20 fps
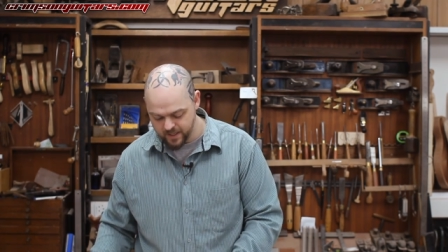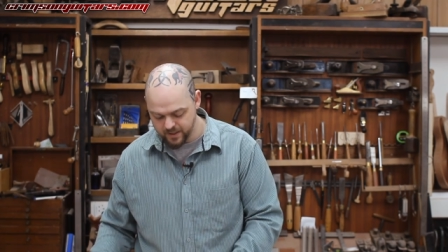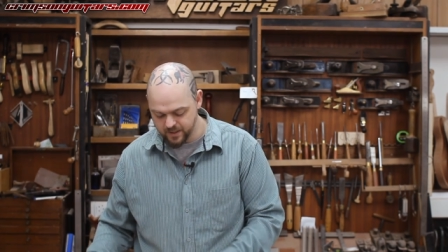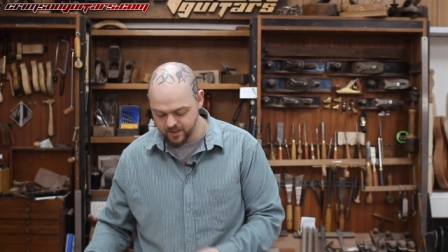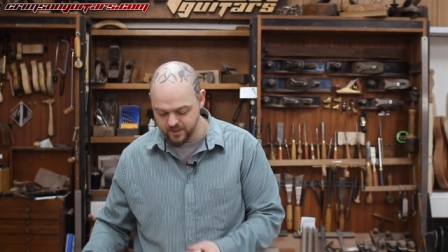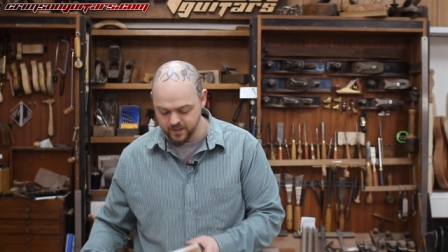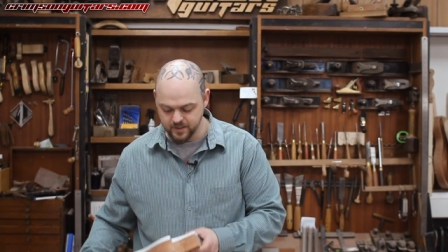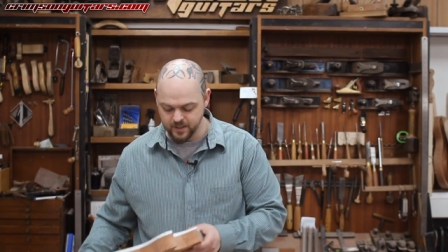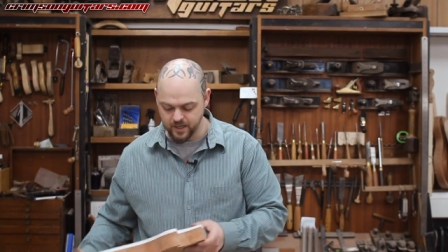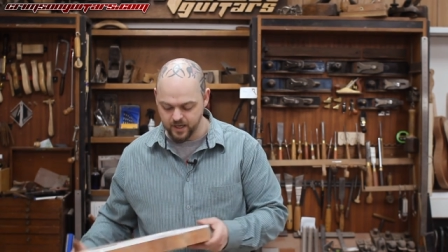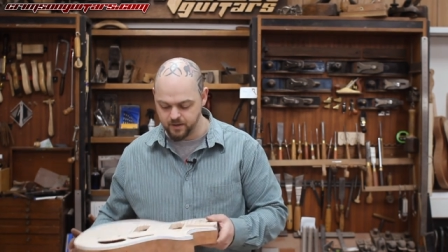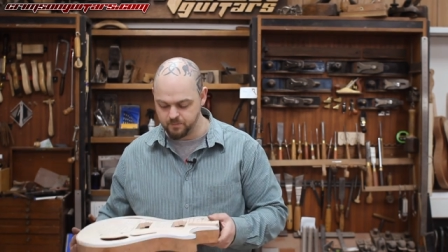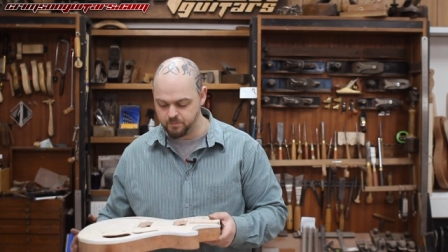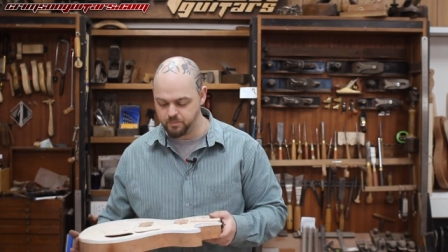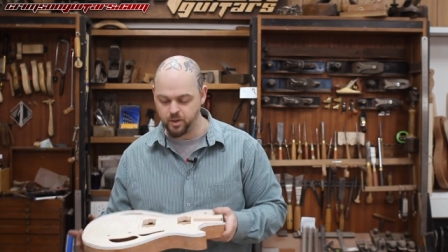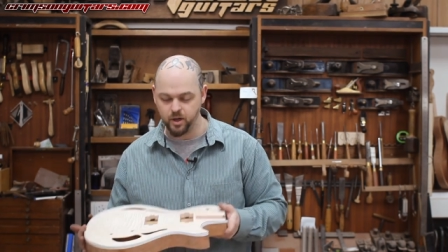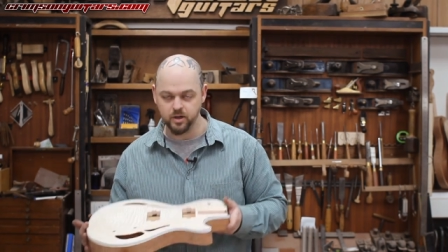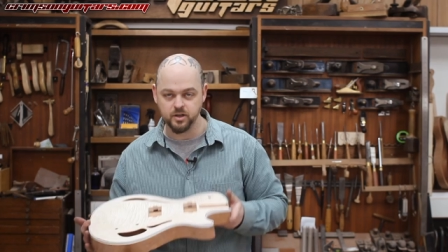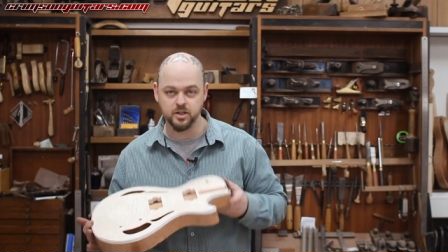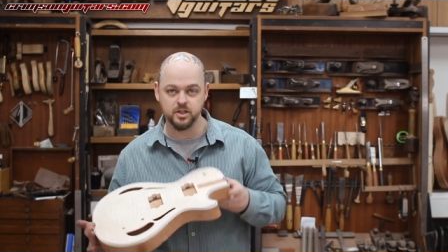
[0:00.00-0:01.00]
this is a
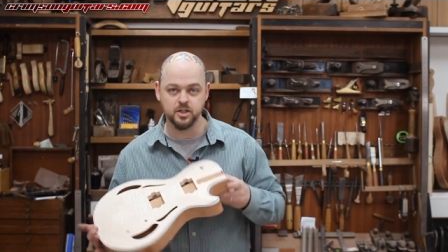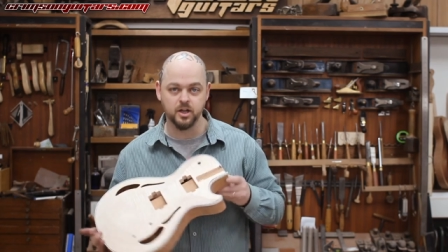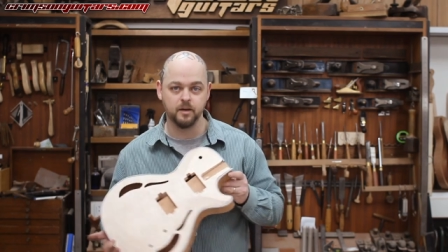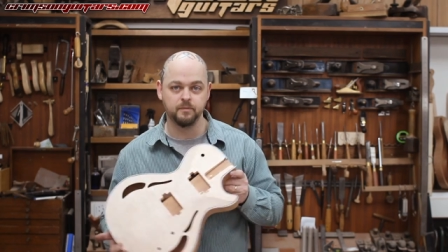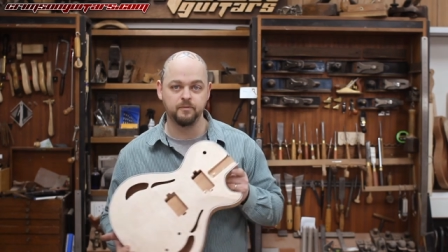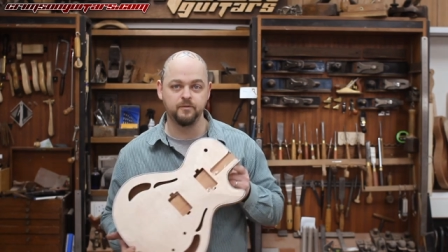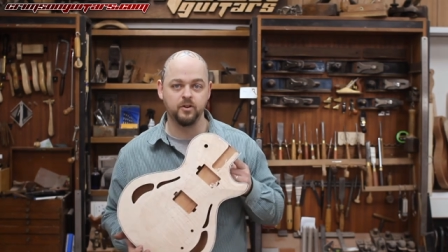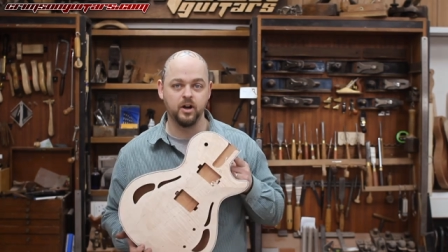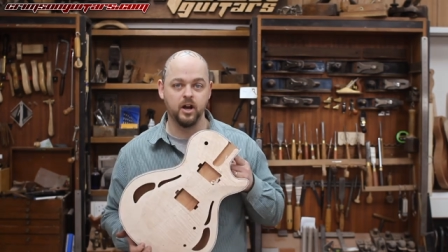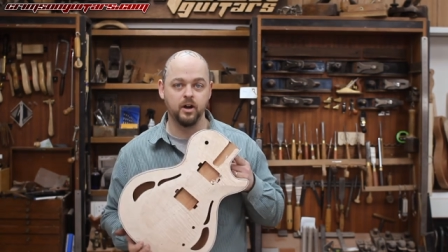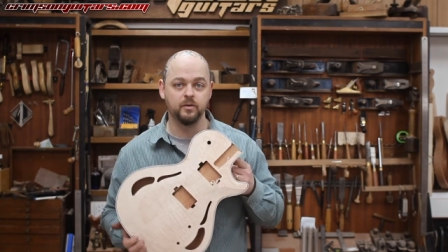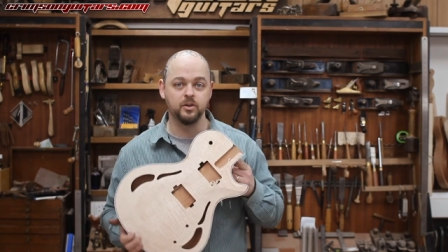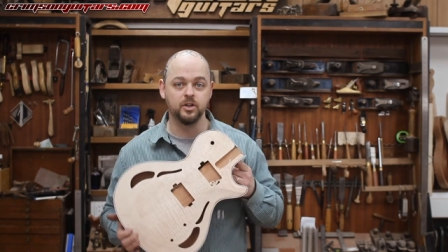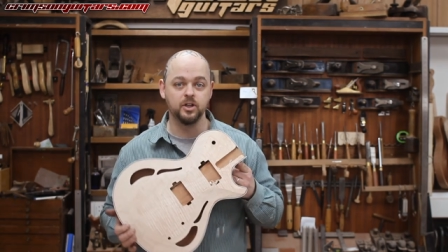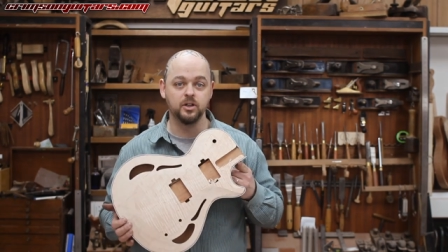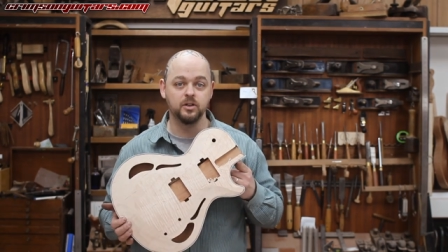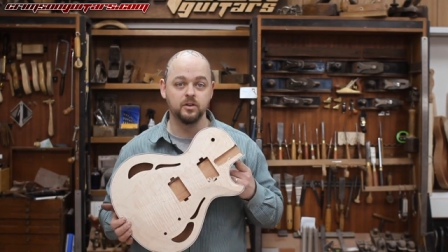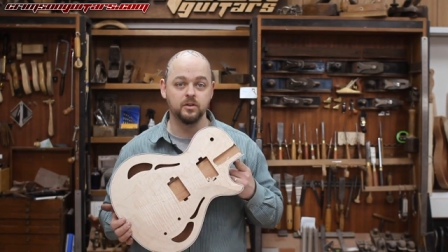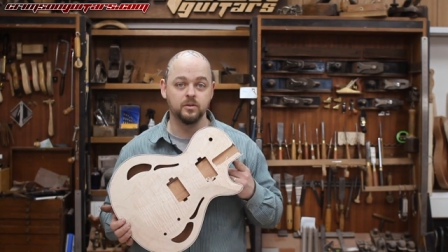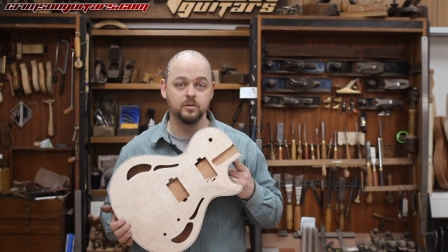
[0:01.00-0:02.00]
prototype for our
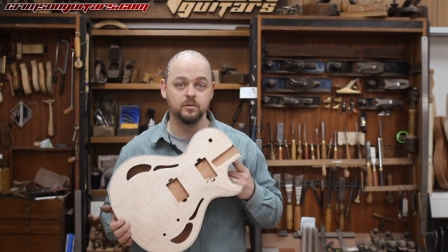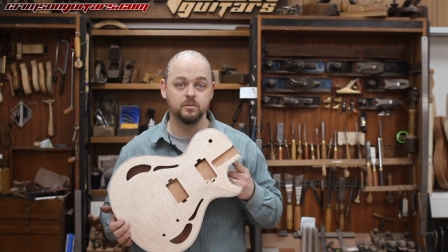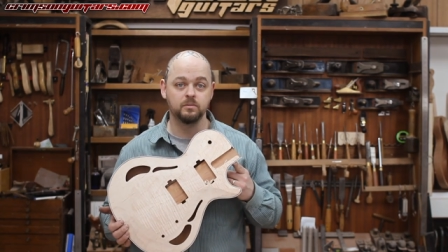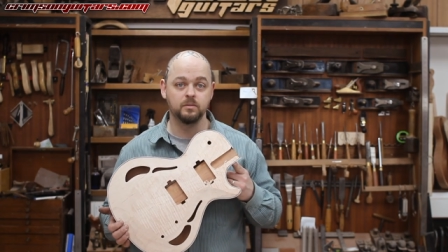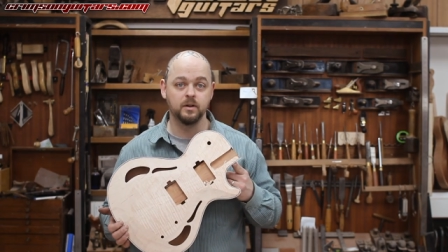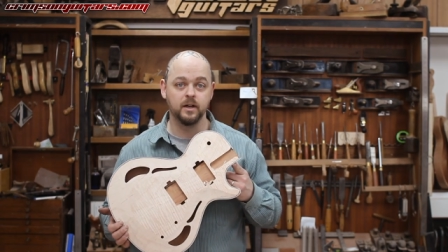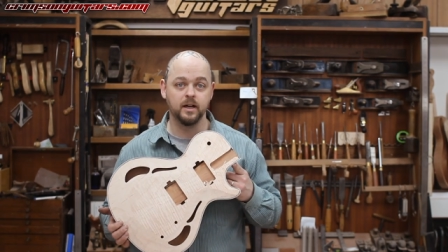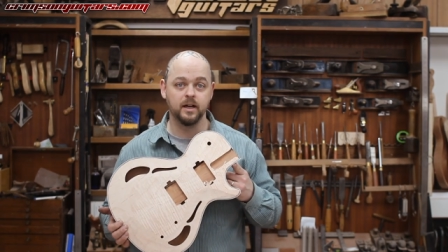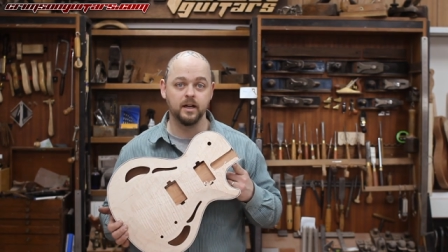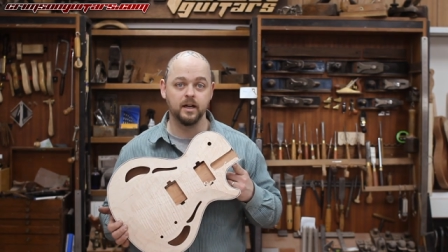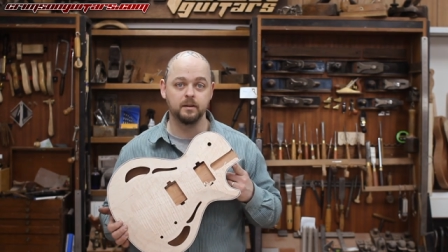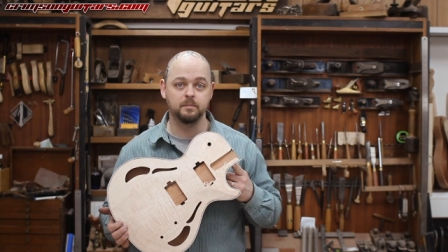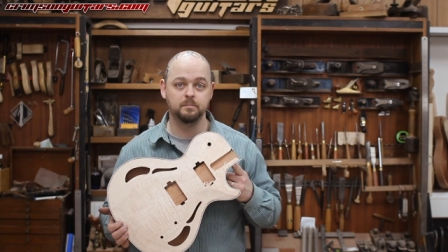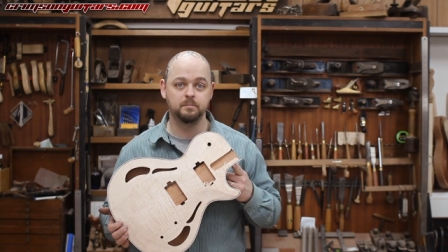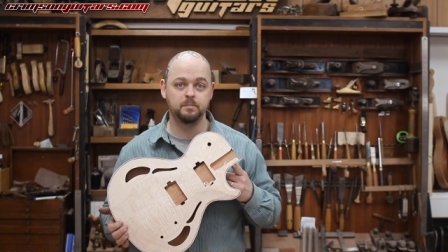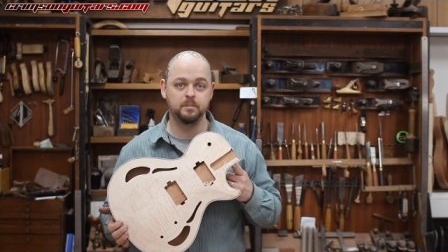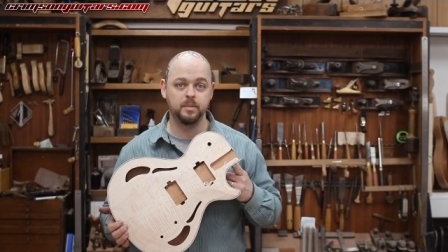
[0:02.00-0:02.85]
new uh,